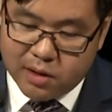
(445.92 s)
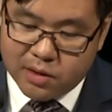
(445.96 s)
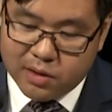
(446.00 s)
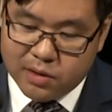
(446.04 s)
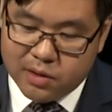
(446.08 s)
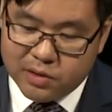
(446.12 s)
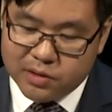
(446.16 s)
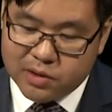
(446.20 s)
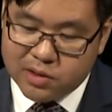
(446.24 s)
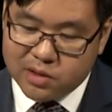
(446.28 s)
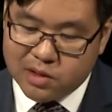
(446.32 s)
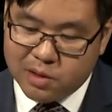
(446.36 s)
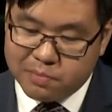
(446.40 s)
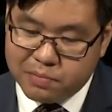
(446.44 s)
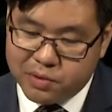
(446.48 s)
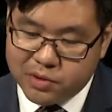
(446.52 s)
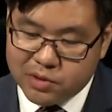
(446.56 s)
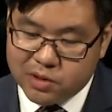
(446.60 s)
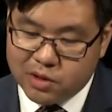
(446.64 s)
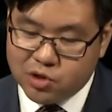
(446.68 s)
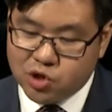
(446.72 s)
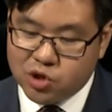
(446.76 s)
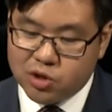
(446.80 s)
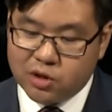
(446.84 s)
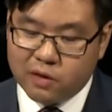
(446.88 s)
This is the
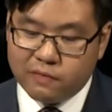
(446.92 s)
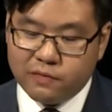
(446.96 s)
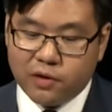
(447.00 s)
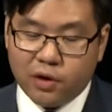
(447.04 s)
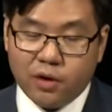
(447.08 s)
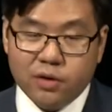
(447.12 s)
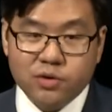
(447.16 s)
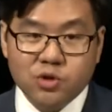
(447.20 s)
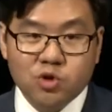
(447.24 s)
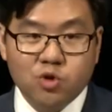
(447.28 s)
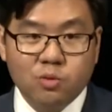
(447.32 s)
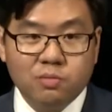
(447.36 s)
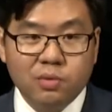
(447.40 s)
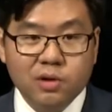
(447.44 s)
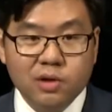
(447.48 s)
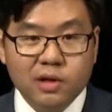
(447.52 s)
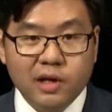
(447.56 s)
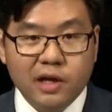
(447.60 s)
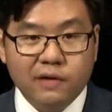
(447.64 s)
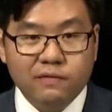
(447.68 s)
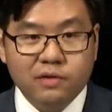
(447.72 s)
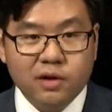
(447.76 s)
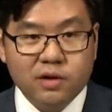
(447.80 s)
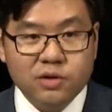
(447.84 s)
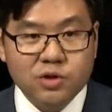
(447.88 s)
position of those who
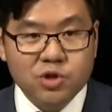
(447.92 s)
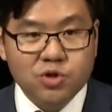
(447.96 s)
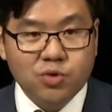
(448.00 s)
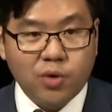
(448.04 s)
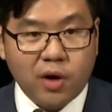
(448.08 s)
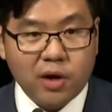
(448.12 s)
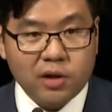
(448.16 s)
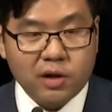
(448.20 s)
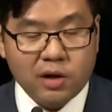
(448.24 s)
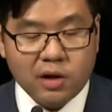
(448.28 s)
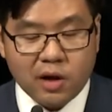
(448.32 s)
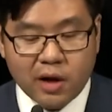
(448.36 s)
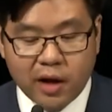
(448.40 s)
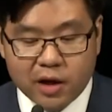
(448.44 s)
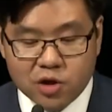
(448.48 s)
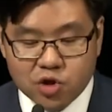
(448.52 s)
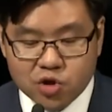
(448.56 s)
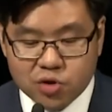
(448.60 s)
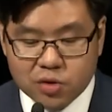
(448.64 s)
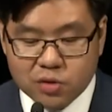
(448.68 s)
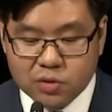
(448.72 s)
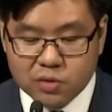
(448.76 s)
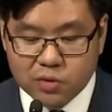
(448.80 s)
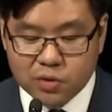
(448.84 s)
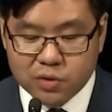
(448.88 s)
believe that Australian
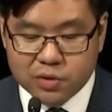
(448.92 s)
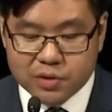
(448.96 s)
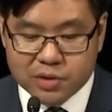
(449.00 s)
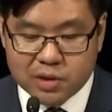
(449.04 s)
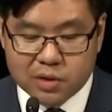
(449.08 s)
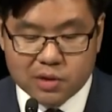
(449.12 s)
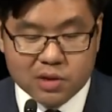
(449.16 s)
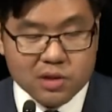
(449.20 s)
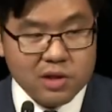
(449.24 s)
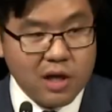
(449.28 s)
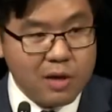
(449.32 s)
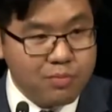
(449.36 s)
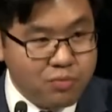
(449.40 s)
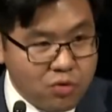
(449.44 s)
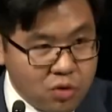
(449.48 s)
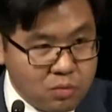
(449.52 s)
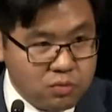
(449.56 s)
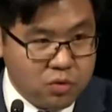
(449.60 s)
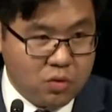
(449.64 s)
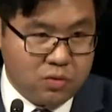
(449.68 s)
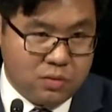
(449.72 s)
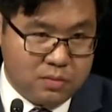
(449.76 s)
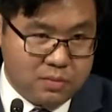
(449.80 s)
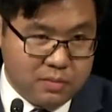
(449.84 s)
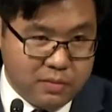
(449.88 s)
nationhood is
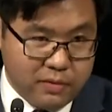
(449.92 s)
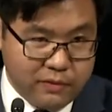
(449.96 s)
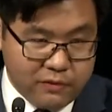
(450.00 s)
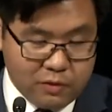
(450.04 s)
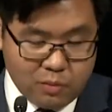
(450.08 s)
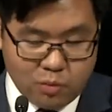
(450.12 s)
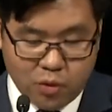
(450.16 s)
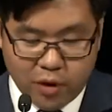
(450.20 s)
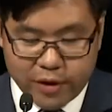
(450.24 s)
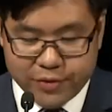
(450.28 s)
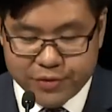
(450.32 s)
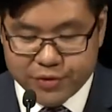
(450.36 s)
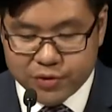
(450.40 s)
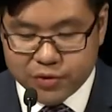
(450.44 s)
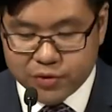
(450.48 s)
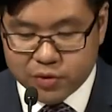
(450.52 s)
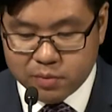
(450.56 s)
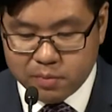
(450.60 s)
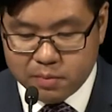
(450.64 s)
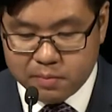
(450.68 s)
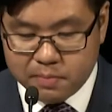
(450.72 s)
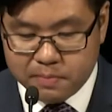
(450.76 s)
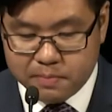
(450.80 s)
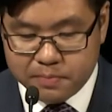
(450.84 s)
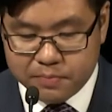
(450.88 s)
inseparable from racism.